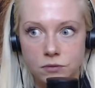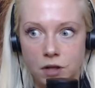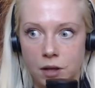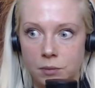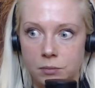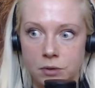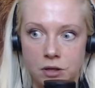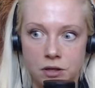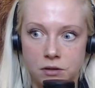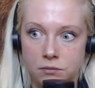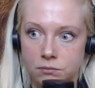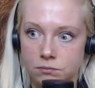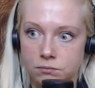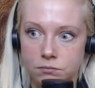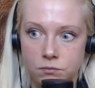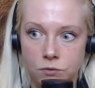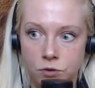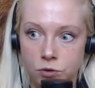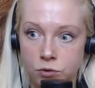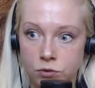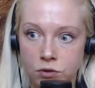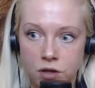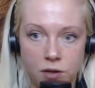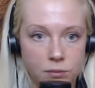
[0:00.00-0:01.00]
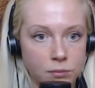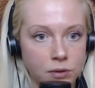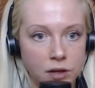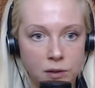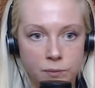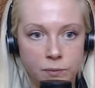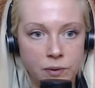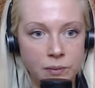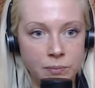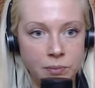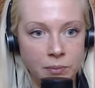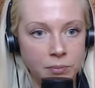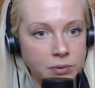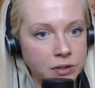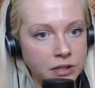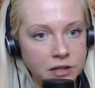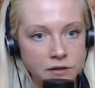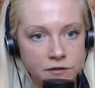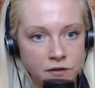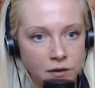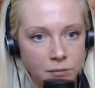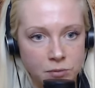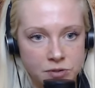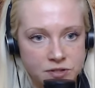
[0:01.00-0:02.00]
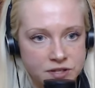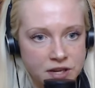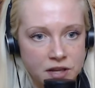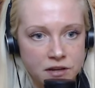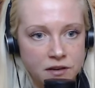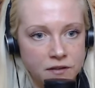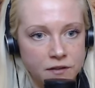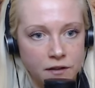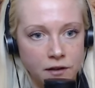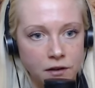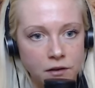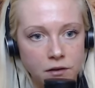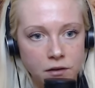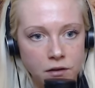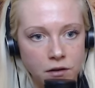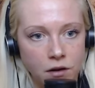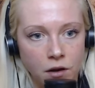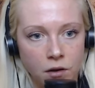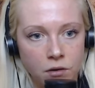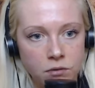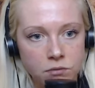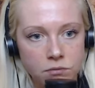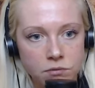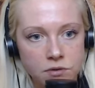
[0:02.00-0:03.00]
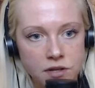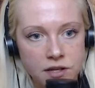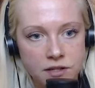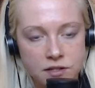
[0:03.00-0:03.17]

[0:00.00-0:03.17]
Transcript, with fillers: I mean, you can make people believe almost anything. You can. know?